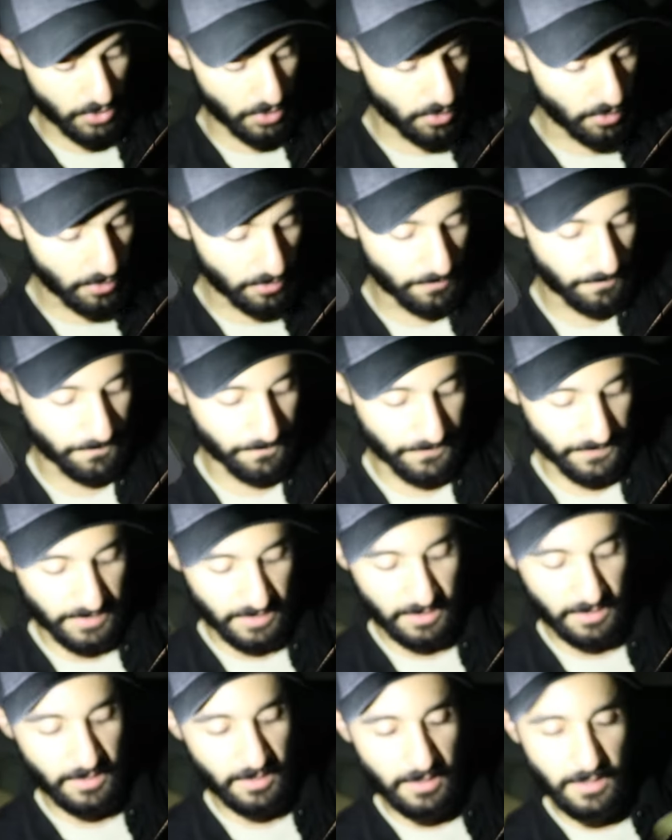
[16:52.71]
So,
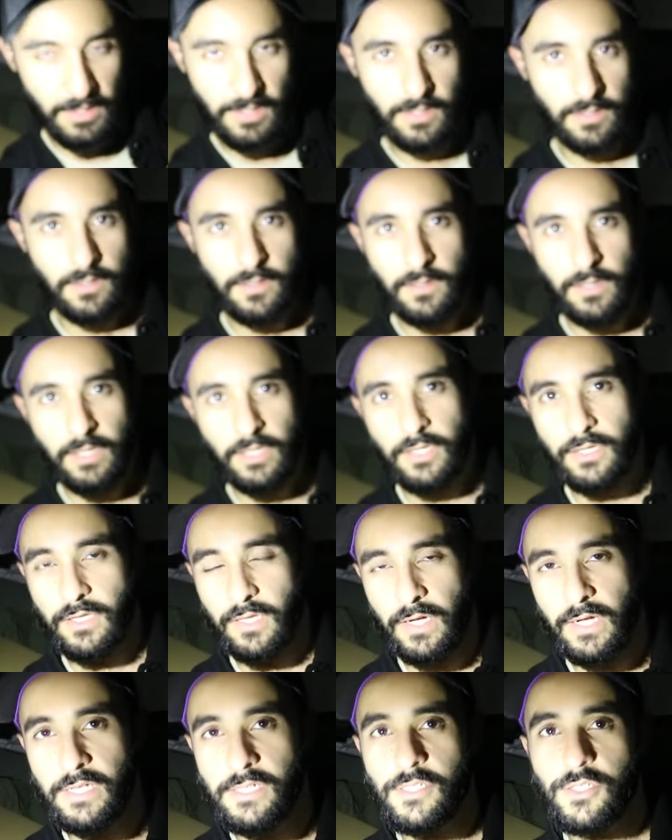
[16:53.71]
I got
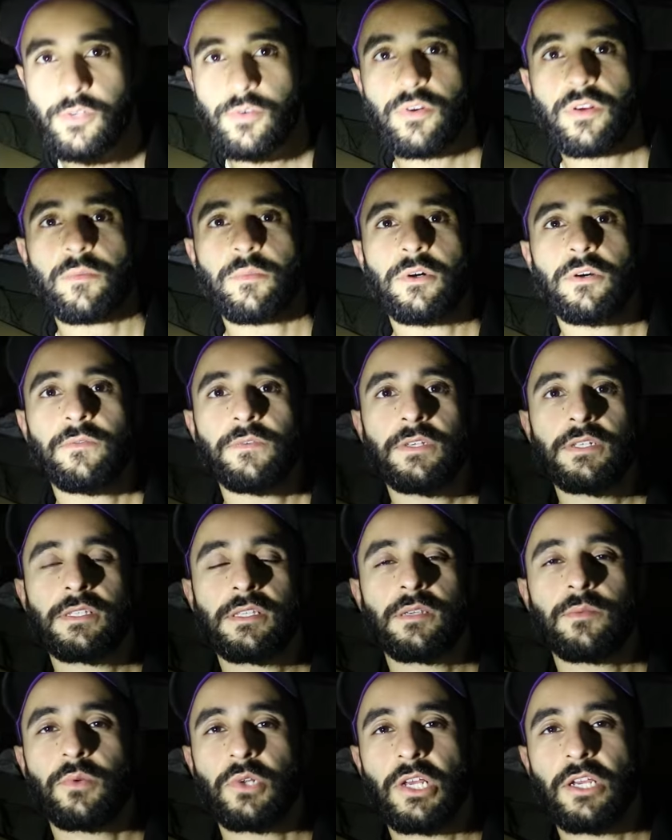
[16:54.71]
the ice cream,
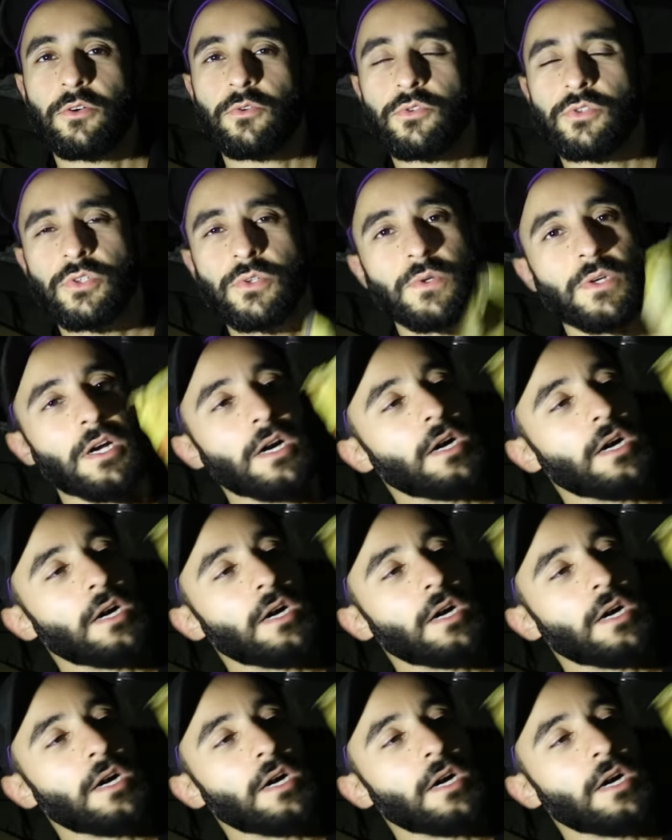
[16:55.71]
obviously, but I also